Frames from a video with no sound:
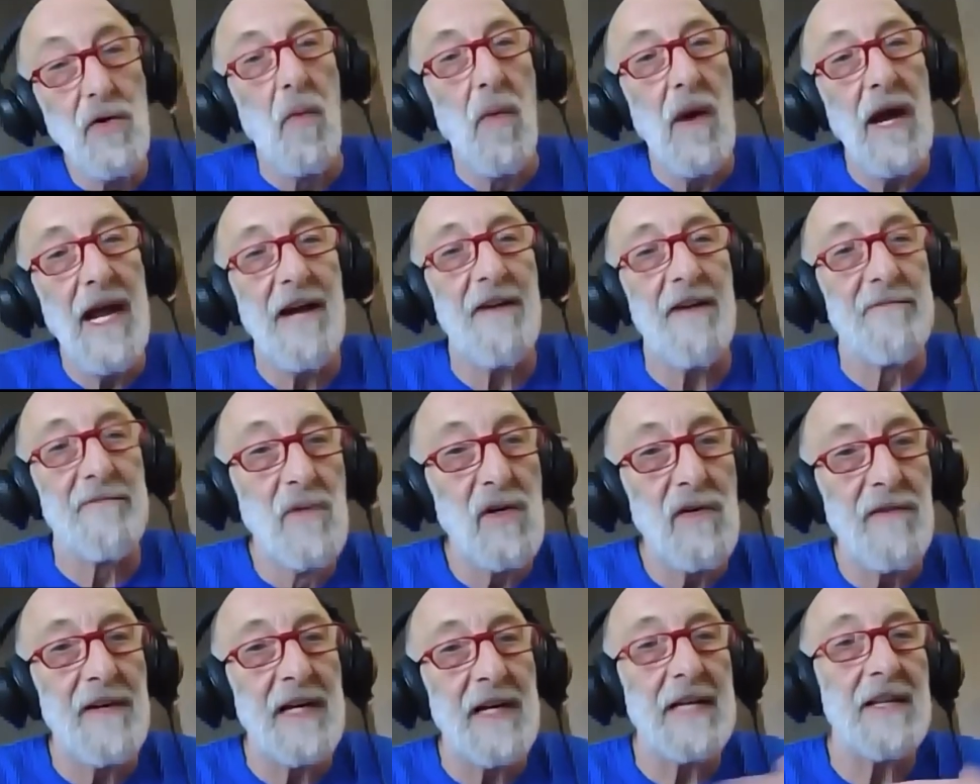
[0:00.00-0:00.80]
way of
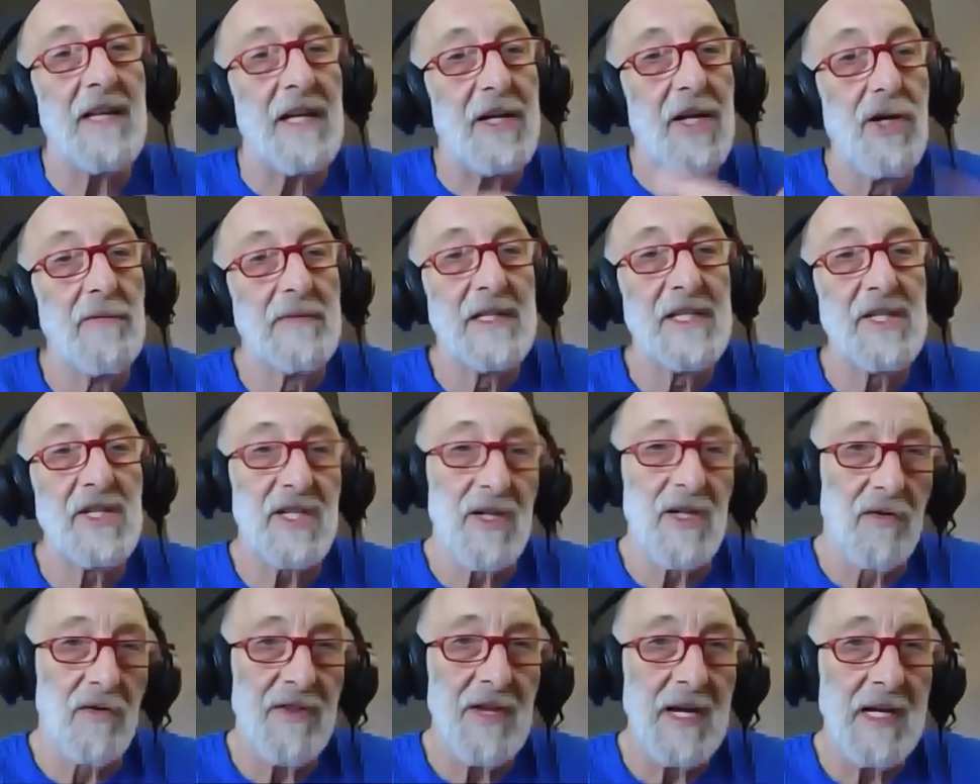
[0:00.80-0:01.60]
moving that humans
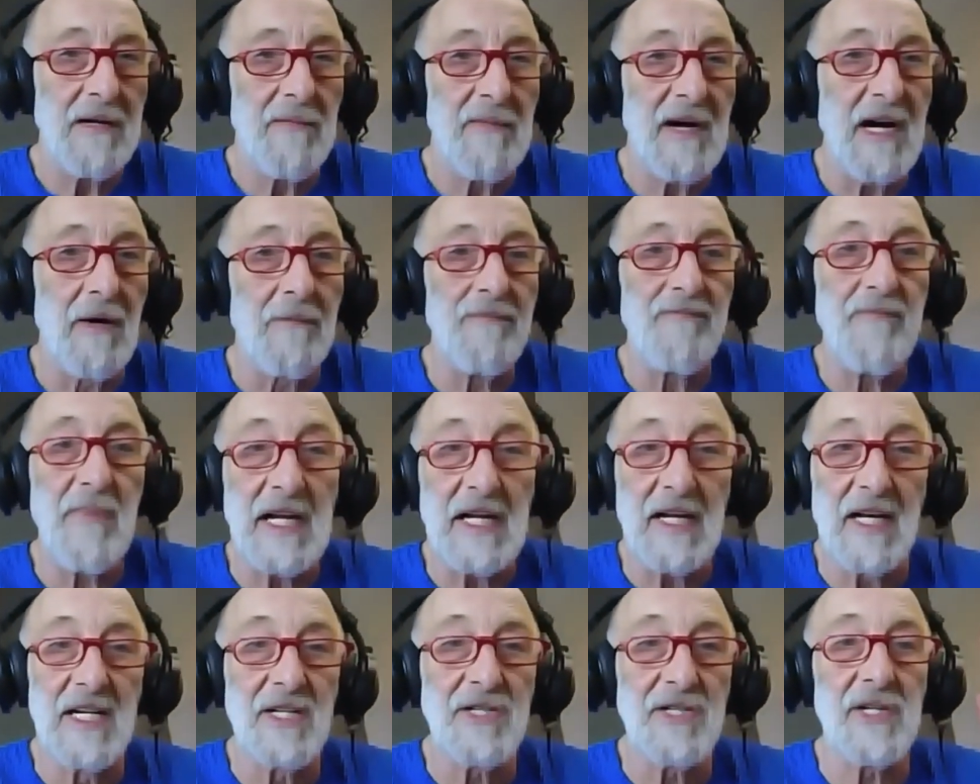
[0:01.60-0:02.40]
don't think about,
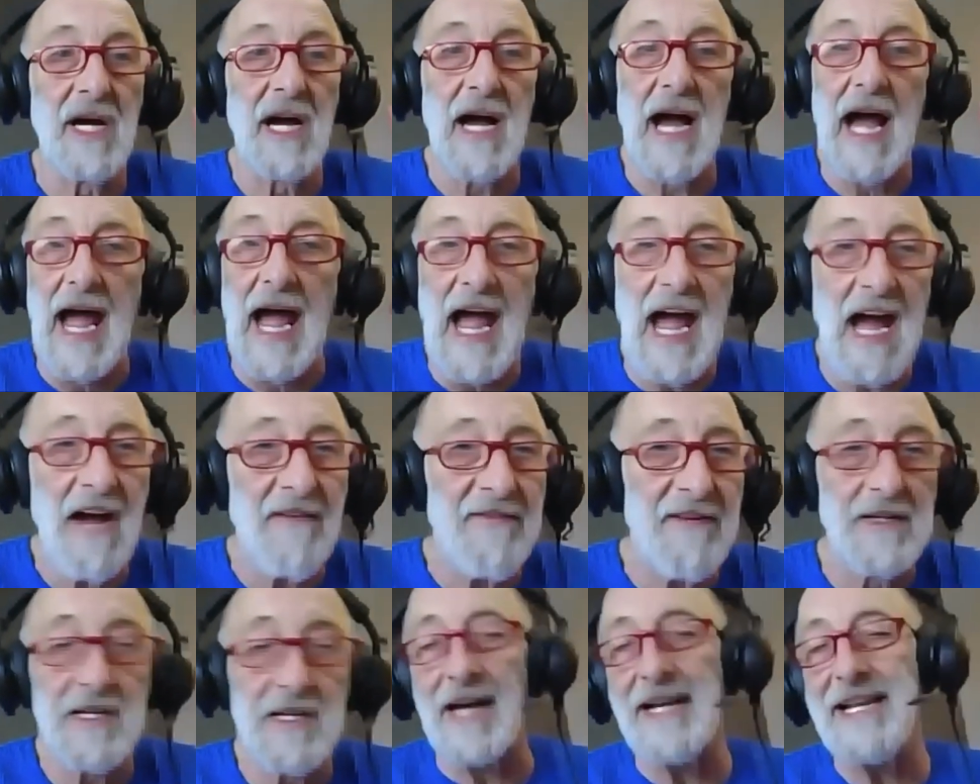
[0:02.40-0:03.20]
because a
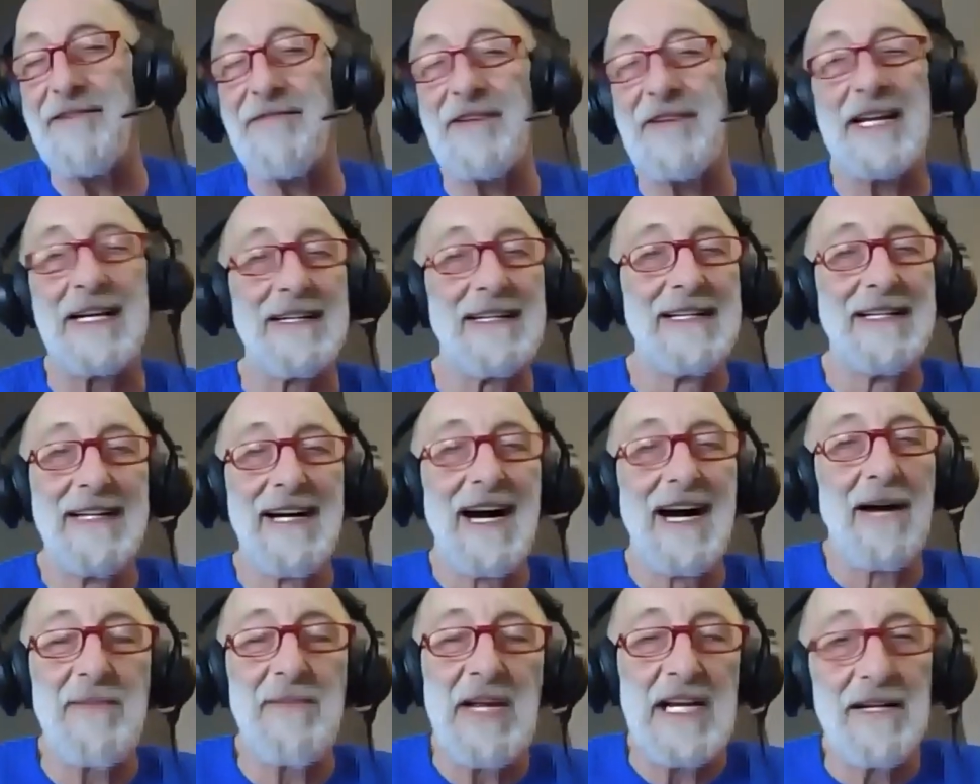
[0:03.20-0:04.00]

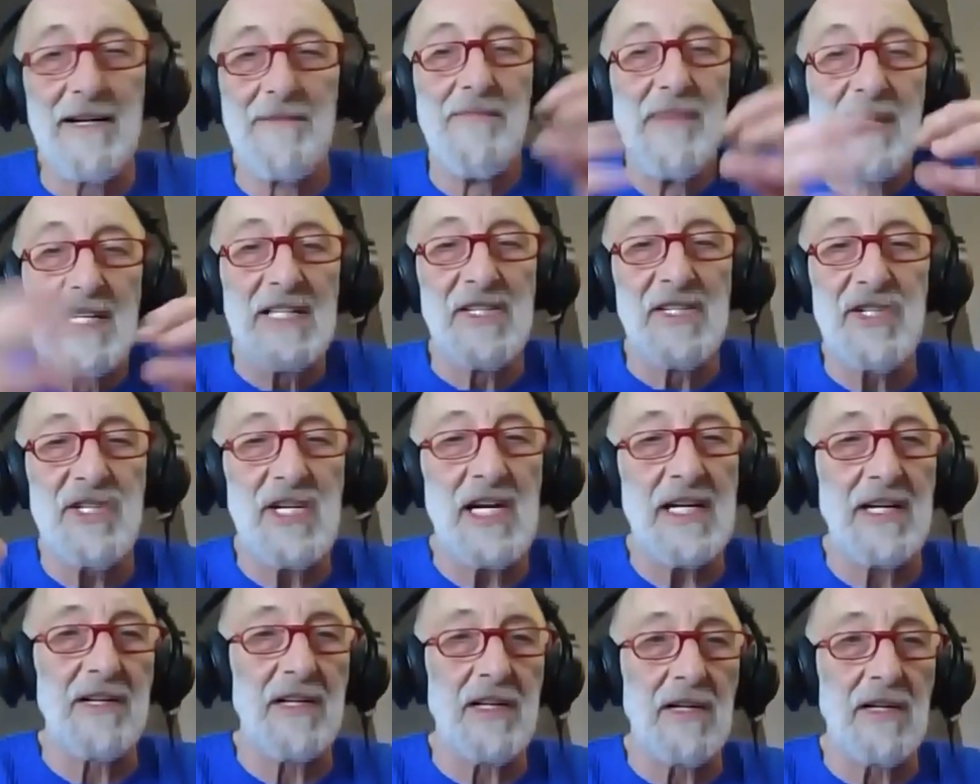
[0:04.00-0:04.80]
millisecond